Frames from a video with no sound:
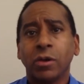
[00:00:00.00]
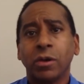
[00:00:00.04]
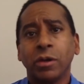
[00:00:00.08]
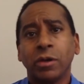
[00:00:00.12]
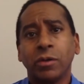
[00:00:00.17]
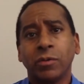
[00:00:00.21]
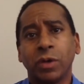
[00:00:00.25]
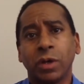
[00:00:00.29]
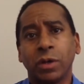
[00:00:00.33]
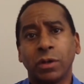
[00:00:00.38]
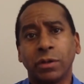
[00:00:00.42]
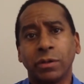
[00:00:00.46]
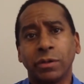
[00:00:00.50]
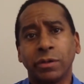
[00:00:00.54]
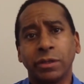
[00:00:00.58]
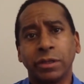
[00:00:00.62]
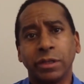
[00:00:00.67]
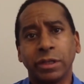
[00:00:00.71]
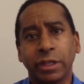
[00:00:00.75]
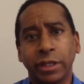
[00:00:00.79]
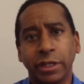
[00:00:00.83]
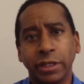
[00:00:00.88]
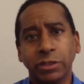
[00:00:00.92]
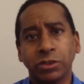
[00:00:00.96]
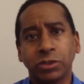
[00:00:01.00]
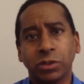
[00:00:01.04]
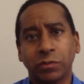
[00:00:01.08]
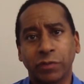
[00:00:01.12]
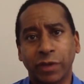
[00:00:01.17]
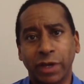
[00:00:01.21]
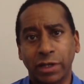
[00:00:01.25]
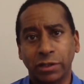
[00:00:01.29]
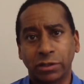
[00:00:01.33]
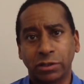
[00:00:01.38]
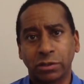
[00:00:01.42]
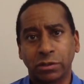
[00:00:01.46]
Well, laser
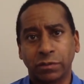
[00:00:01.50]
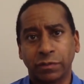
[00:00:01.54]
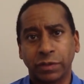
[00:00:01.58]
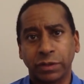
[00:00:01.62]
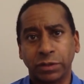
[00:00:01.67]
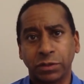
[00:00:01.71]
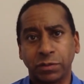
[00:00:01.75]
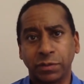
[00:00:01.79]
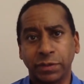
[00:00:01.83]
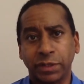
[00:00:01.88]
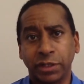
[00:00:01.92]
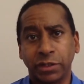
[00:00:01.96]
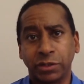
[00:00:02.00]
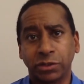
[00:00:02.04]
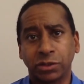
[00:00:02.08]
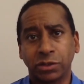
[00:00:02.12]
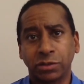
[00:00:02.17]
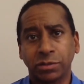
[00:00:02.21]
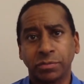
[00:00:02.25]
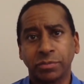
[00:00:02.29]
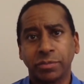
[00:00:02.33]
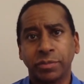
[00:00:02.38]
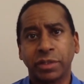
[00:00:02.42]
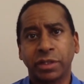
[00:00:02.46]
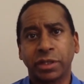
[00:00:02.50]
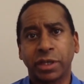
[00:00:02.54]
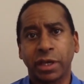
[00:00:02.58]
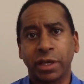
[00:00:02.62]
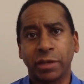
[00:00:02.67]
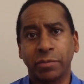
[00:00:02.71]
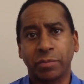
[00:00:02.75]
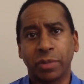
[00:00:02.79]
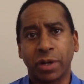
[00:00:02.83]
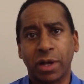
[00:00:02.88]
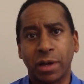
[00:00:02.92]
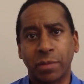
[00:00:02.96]
vaginal rejuvenation
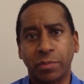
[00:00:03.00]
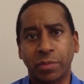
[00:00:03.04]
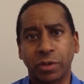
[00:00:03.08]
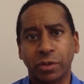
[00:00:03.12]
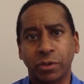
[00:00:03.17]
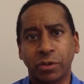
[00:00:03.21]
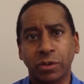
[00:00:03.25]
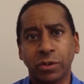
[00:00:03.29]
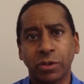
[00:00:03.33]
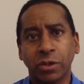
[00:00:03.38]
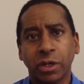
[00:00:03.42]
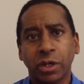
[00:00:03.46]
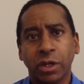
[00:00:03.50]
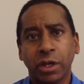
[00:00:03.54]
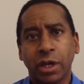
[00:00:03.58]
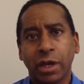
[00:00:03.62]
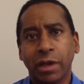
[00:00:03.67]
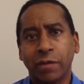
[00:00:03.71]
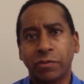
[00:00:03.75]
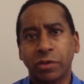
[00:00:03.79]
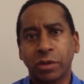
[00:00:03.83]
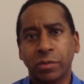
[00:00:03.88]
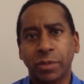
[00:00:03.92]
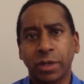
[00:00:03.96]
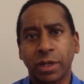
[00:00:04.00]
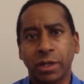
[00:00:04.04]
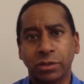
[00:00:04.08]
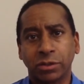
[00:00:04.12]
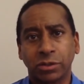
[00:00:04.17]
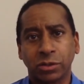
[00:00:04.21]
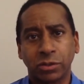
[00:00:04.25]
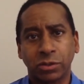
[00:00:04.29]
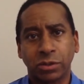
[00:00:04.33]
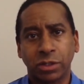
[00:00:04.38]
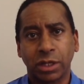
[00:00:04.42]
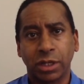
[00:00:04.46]
became popular after
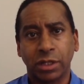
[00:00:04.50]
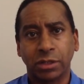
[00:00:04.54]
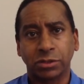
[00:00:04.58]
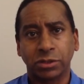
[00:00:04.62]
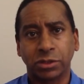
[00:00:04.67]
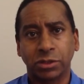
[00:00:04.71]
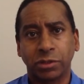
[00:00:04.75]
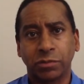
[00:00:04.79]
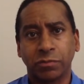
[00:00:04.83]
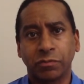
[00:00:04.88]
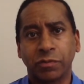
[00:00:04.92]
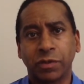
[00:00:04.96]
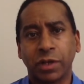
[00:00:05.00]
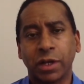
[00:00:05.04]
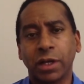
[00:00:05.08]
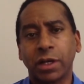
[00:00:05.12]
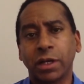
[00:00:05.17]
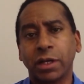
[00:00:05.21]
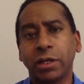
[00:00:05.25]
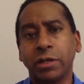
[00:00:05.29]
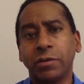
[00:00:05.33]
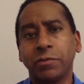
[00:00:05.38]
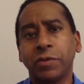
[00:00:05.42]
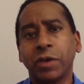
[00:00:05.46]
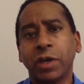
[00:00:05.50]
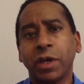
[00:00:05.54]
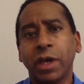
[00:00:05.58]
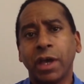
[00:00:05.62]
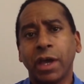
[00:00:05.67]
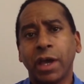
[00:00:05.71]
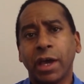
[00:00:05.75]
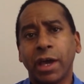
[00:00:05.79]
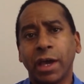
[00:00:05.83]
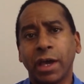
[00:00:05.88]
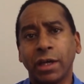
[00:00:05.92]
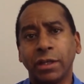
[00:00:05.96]
about 2005,
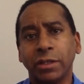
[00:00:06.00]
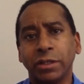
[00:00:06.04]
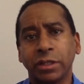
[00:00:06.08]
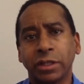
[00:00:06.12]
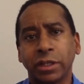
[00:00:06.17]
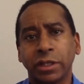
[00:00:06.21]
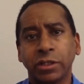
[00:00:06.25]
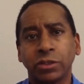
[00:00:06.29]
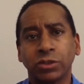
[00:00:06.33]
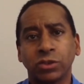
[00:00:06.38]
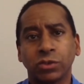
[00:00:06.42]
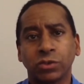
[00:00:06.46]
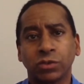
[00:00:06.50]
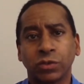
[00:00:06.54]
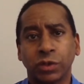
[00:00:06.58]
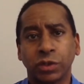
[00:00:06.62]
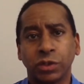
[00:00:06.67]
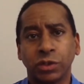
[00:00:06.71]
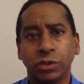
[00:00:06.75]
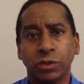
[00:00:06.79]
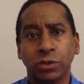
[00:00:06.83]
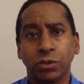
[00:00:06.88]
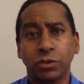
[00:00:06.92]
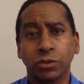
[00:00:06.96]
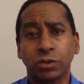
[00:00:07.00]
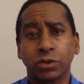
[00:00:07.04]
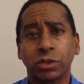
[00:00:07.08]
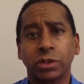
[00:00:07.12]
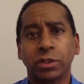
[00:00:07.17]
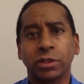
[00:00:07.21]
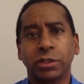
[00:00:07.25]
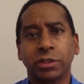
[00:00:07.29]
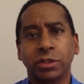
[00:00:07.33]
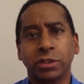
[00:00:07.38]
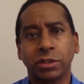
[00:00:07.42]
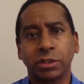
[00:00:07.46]
and lasers were used
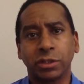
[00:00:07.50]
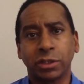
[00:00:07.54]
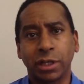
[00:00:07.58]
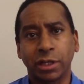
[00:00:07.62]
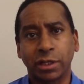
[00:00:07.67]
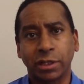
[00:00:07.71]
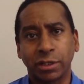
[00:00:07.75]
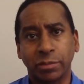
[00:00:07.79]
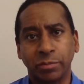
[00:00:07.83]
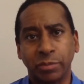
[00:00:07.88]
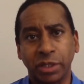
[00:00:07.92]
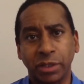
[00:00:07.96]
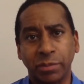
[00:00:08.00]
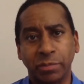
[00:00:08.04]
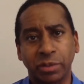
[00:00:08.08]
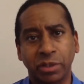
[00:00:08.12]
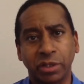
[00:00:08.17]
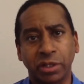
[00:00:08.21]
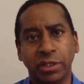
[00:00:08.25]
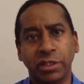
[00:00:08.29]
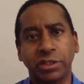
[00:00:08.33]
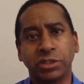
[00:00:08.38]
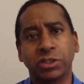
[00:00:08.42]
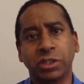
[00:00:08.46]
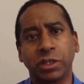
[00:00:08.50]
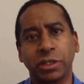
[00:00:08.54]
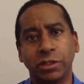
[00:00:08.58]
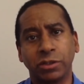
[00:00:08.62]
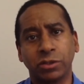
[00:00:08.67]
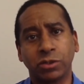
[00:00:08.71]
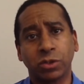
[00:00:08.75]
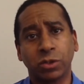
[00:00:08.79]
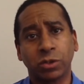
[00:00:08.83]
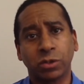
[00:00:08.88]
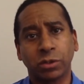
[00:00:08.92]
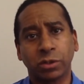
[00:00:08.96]
that could be placed
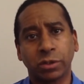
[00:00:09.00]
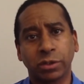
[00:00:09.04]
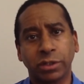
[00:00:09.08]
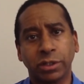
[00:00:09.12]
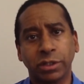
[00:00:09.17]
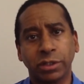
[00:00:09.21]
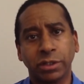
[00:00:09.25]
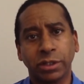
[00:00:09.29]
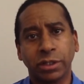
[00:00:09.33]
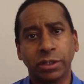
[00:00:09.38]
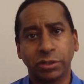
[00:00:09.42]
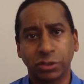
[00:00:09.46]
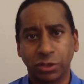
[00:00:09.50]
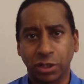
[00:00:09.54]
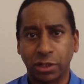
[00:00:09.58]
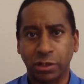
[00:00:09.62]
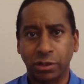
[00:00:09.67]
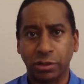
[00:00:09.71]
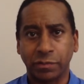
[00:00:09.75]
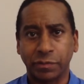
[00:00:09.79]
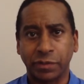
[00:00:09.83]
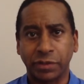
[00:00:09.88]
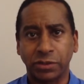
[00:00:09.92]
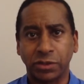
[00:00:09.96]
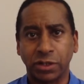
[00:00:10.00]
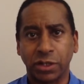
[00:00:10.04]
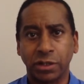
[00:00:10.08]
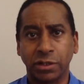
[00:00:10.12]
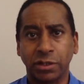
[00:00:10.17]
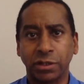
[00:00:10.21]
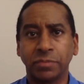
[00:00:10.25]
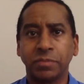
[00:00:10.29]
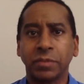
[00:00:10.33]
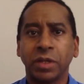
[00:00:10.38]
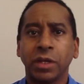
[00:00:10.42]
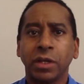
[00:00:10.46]
internally inside of the
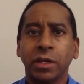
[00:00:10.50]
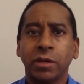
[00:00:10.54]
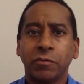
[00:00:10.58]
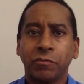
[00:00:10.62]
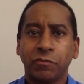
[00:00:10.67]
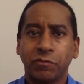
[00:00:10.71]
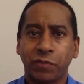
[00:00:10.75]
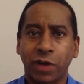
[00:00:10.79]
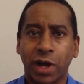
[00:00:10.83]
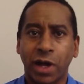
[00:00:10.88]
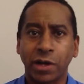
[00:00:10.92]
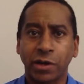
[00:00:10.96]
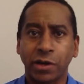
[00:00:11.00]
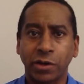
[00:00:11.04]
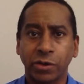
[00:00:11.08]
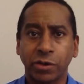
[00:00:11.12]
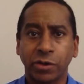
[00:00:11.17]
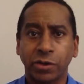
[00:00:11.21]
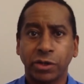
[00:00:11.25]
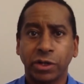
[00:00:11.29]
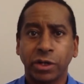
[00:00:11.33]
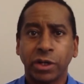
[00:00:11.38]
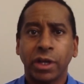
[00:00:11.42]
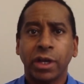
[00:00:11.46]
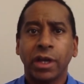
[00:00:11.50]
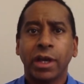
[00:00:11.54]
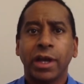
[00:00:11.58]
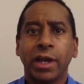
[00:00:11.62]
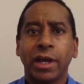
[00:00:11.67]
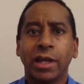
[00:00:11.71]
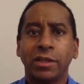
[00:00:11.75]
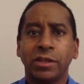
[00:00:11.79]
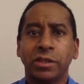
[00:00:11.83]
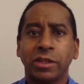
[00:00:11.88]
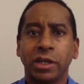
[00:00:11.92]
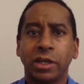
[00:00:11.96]
vagina, fired,
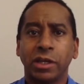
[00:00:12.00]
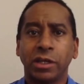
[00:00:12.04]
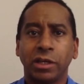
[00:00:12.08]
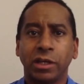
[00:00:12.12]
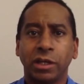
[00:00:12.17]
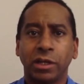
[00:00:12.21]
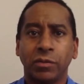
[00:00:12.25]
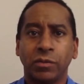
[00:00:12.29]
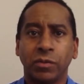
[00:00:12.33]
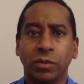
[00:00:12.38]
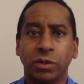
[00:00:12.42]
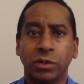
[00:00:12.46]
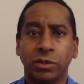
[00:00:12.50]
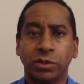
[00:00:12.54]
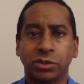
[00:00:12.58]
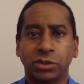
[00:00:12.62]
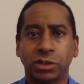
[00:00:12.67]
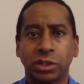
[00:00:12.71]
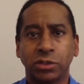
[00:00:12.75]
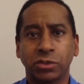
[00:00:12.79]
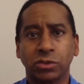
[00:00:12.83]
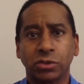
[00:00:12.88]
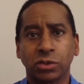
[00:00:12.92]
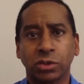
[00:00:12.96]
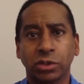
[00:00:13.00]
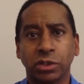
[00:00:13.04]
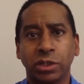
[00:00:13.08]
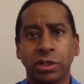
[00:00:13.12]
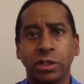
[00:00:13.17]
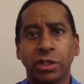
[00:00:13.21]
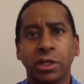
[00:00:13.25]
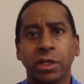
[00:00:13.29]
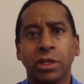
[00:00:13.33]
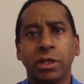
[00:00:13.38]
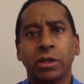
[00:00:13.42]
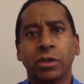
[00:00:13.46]
and then it would
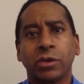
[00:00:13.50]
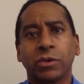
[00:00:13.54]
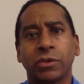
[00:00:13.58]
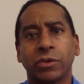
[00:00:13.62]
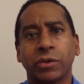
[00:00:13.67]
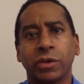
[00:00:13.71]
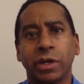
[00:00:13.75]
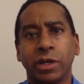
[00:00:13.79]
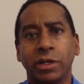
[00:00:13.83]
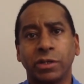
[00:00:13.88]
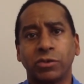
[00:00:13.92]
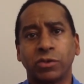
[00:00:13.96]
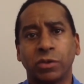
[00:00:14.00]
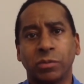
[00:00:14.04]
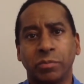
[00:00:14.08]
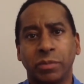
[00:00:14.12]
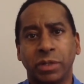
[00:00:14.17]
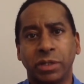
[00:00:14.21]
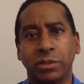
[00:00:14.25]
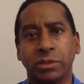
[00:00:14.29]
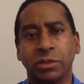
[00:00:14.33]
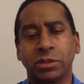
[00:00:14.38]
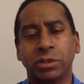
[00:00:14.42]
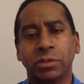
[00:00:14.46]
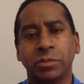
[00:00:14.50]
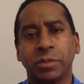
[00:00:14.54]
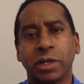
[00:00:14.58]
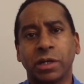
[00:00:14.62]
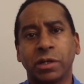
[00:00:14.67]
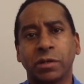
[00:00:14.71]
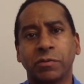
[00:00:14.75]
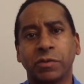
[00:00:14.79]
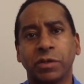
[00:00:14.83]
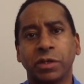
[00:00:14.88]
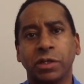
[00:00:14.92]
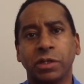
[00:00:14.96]
essentially create tremendous
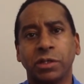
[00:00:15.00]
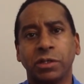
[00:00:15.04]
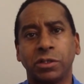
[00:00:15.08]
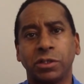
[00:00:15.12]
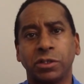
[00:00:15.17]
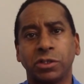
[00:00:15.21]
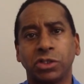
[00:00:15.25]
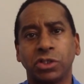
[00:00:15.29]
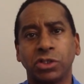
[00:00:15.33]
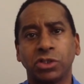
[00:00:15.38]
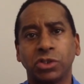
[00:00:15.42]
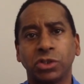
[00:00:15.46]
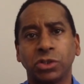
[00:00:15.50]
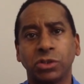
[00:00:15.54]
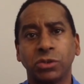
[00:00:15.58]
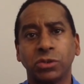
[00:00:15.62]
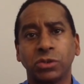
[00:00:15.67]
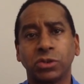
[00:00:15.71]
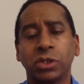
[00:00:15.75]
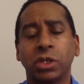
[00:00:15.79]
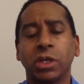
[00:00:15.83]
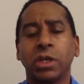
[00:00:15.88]
amount of heat in the tissues.